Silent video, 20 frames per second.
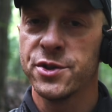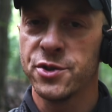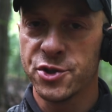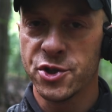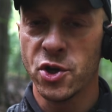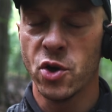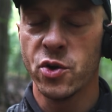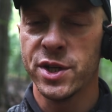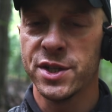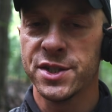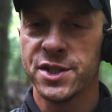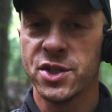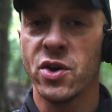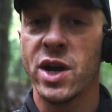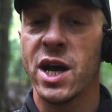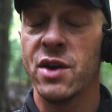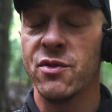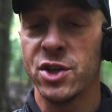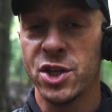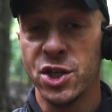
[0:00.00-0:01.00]
or tokens don't
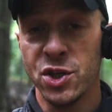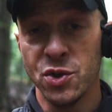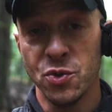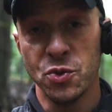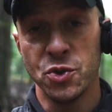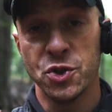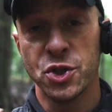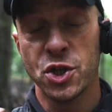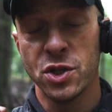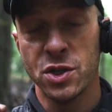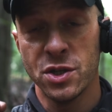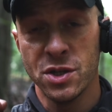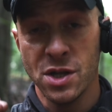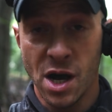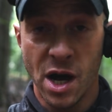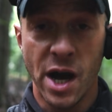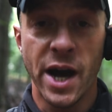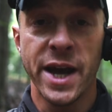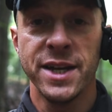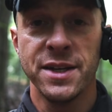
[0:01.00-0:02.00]
have a huge
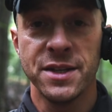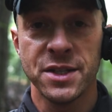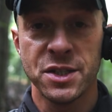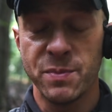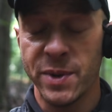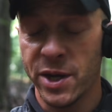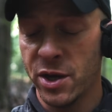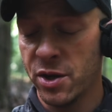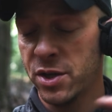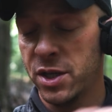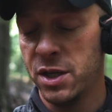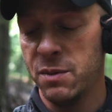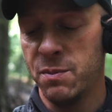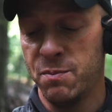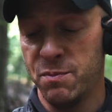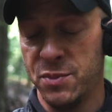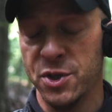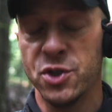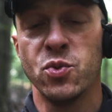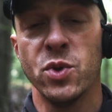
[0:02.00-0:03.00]
height disparity
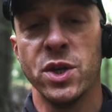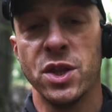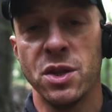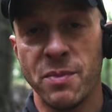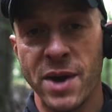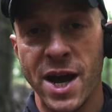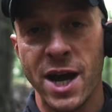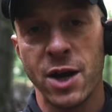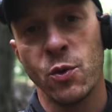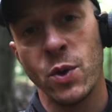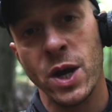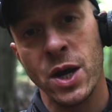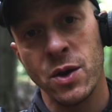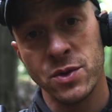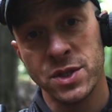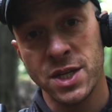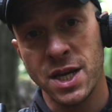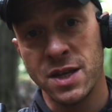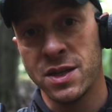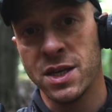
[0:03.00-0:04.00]
between the
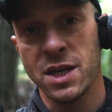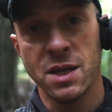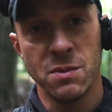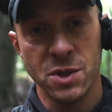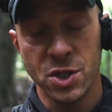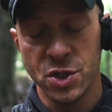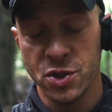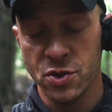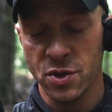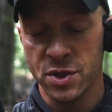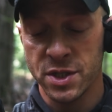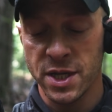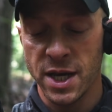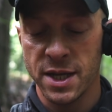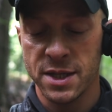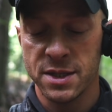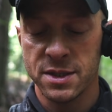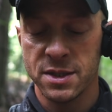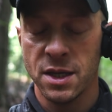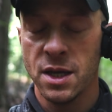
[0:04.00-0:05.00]
background and the image or
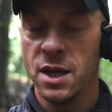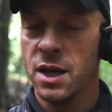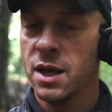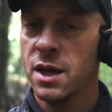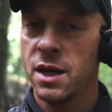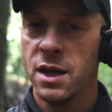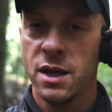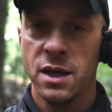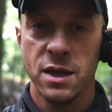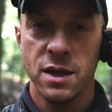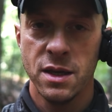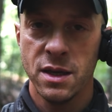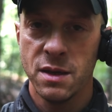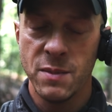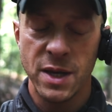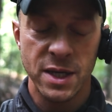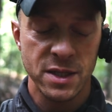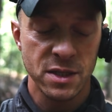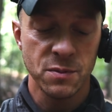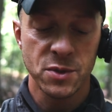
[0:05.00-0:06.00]
text, it
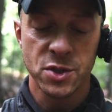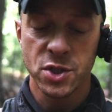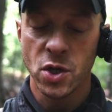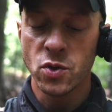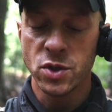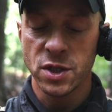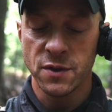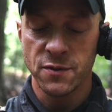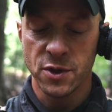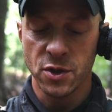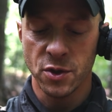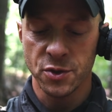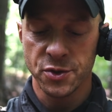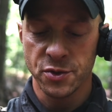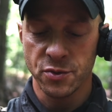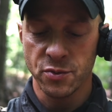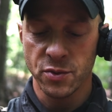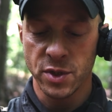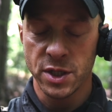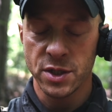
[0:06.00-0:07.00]
makes them so difficult
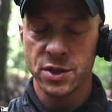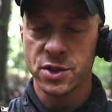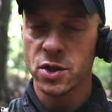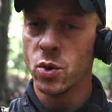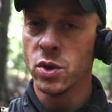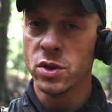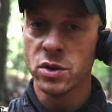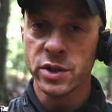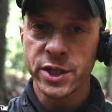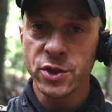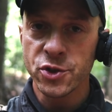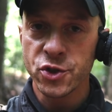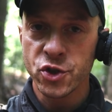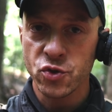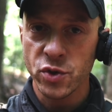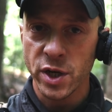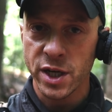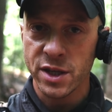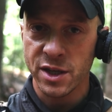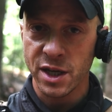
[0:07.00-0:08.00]
to read. So a little
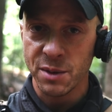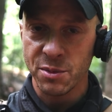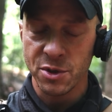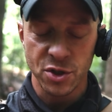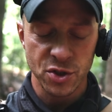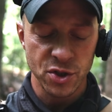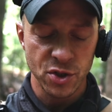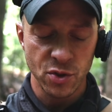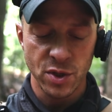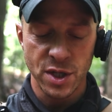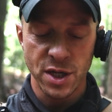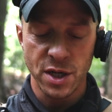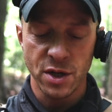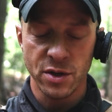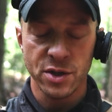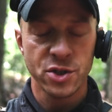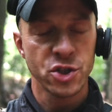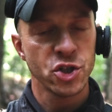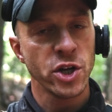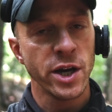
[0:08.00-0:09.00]
trick that I'm going to do
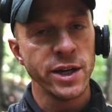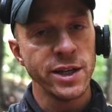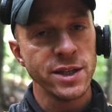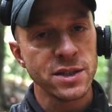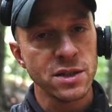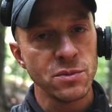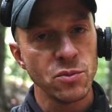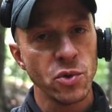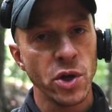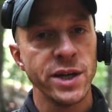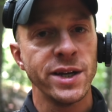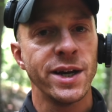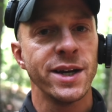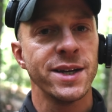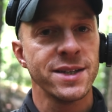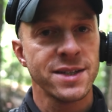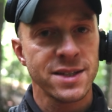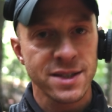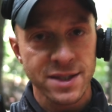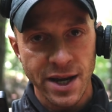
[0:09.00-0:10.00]
here is shining some light on
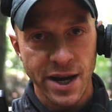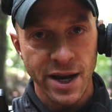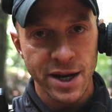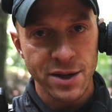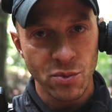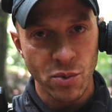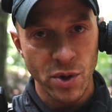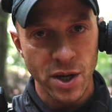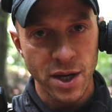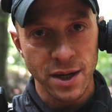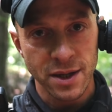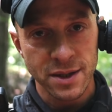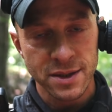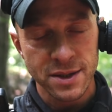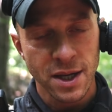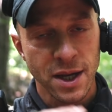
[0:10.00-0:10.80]
it sideways,